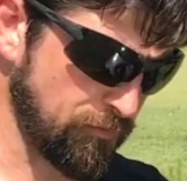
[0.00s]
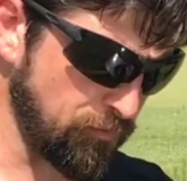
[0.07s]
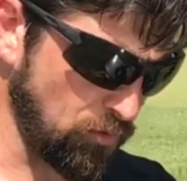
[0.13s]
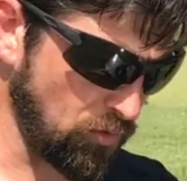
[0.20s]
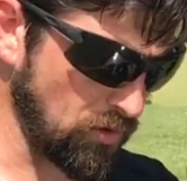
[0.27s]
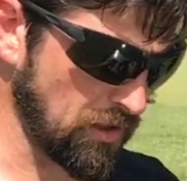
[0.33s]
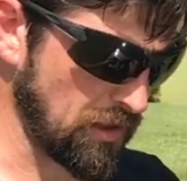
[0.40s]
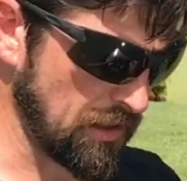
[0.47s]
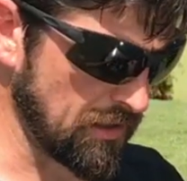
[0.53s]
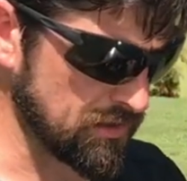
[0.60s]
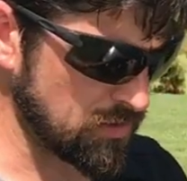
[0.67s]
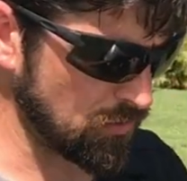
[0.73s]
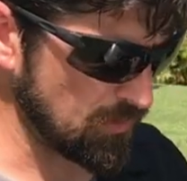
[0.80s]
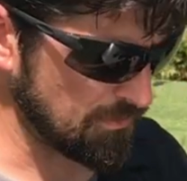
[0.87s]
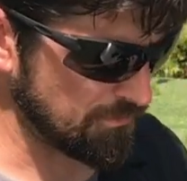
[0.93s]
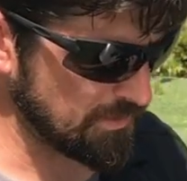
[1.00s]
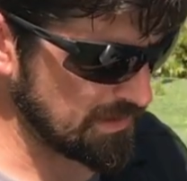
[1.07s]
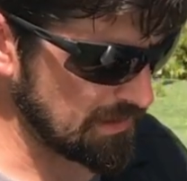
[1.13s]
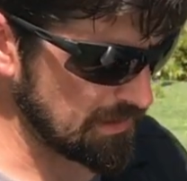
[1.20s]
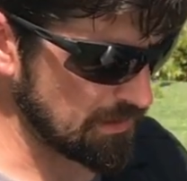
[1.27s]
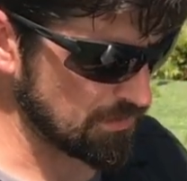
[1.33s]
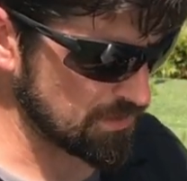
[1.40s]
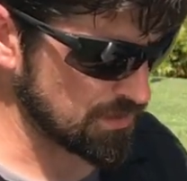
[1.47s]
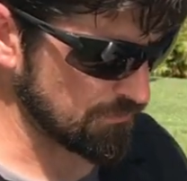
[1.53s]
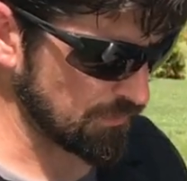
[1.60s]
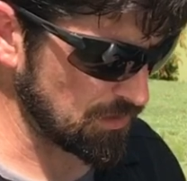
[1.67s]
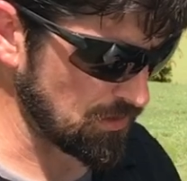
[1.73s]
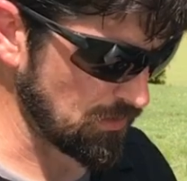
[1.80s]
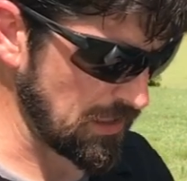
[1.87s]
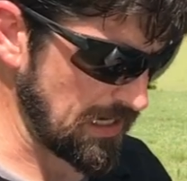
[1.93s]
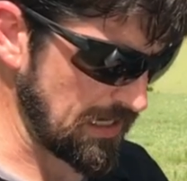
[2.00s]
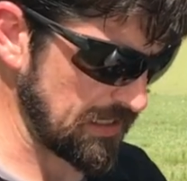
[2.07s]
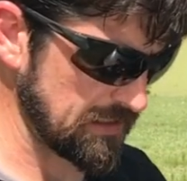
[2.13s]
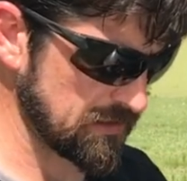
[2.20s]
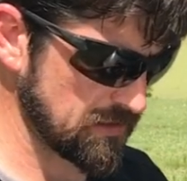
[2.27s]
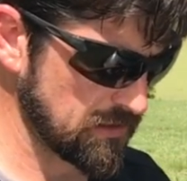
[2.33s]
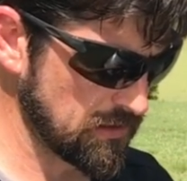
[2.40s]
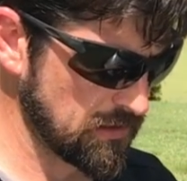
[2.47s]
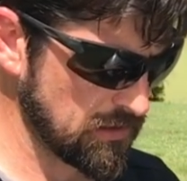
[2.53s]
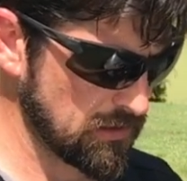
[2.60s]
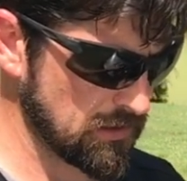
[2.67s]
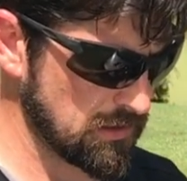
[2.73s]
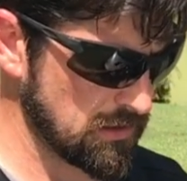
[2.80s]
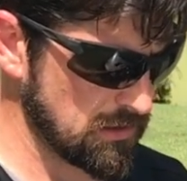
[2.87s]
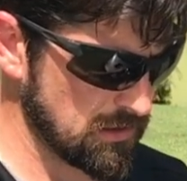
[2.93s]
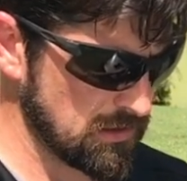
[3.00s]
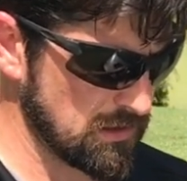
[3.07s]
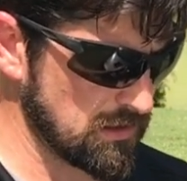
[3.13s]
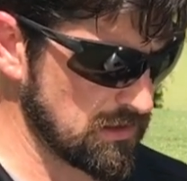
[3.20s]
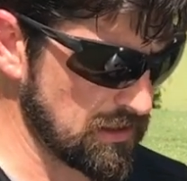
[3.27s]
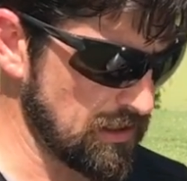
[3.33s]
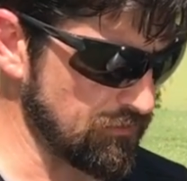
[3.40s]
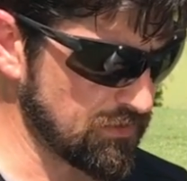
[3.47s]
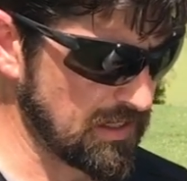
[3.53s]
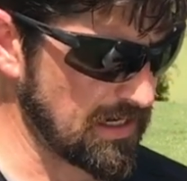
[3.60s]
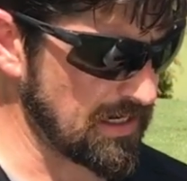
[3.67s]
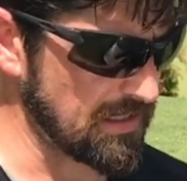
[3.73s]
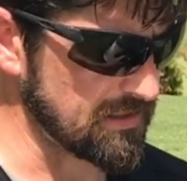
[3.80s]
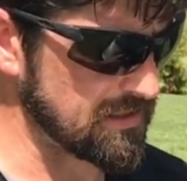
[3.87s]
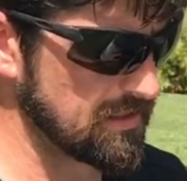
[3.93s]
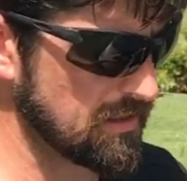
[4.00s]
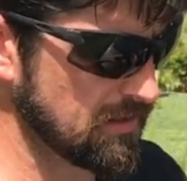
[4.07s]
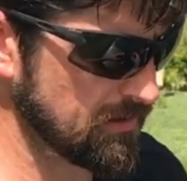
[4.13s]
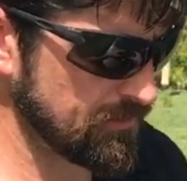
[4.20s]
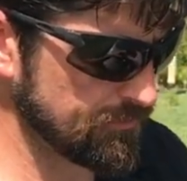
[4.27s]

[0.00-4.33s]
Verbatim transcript: for doing videos for you guys. I've got